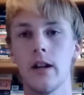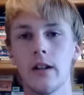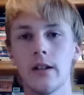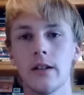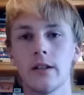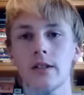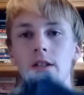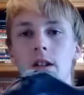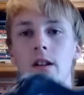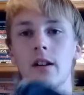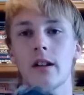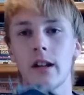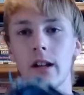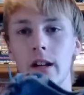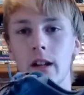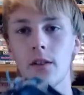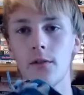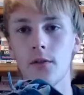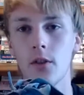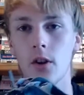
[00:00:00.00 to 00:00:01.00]
Saucony
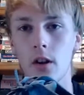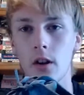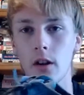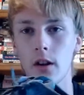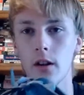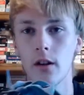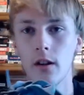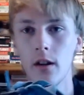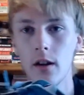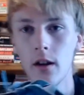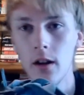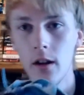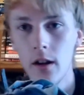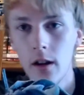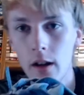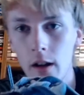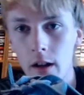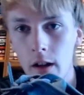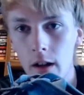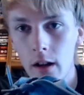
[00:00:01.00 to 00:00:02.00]
Kinvara,
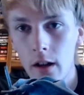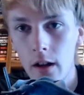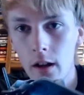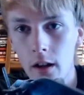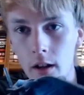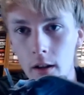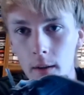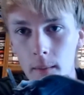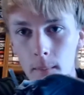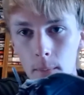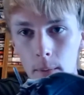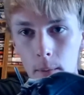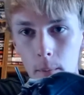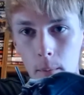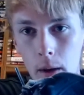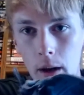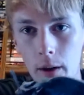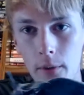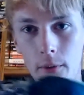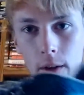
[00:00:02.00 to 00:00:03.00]

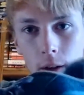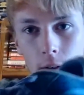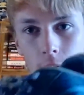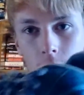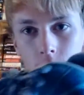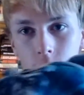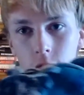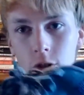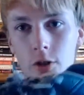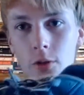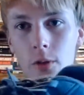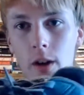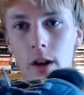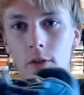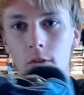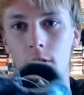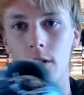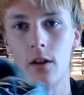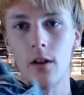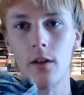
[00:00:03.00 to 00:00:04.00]
my favorite shoe
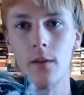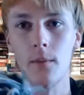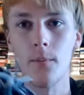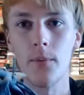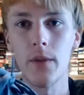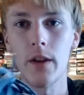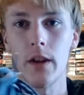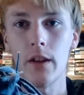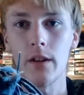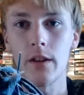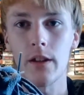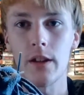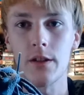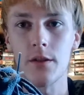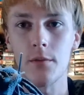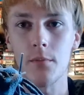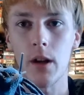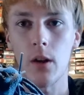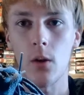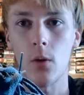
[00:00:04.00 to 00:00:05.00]
ever. These
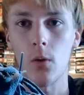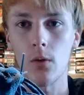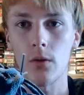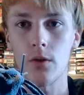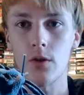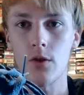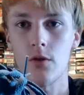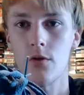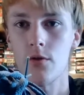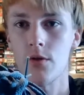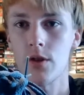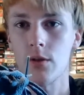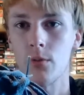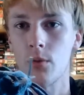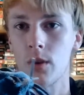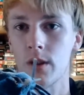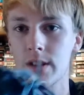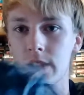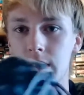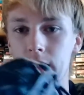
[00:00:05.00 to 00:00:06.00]
are my old shoes, the
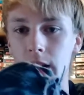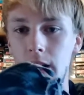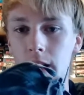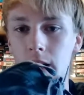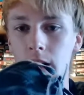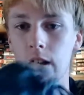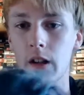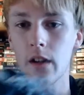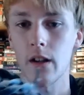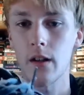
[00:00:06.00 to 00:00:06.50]
ones that I got